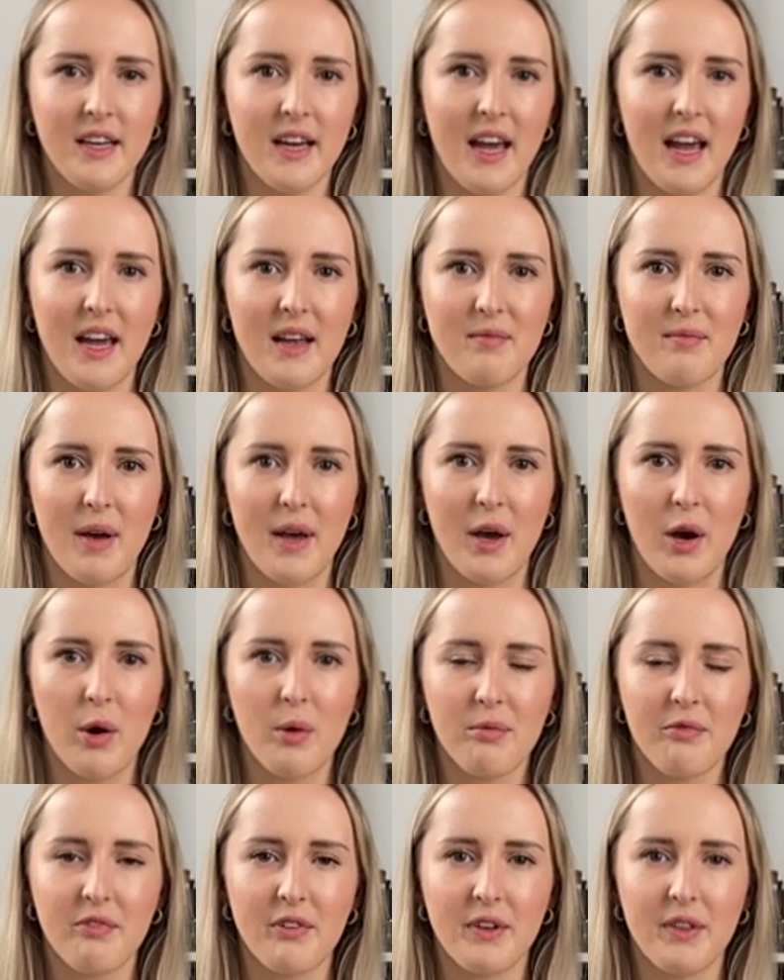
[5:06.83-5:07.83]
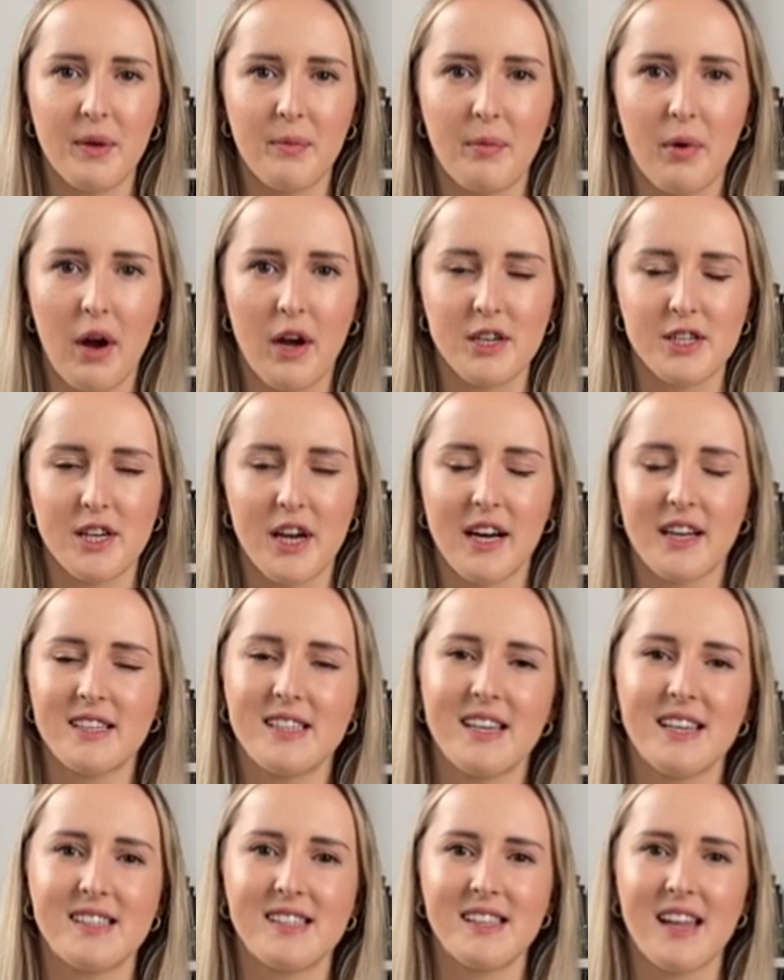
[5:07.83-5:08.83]
And my hope for the project
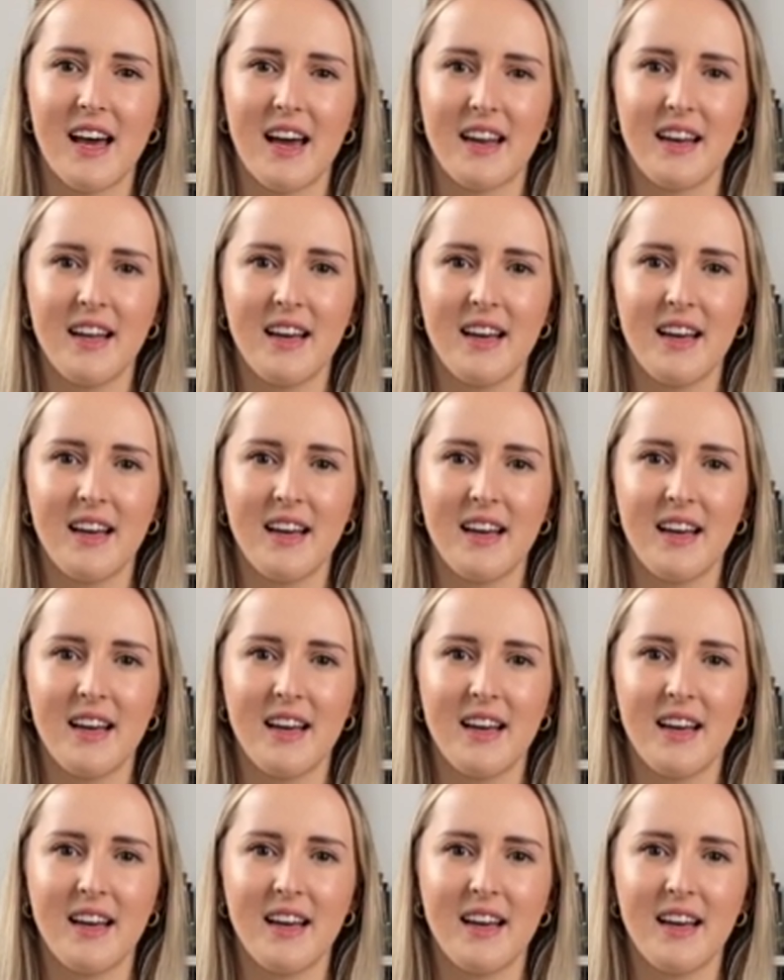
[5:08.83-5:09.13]
is that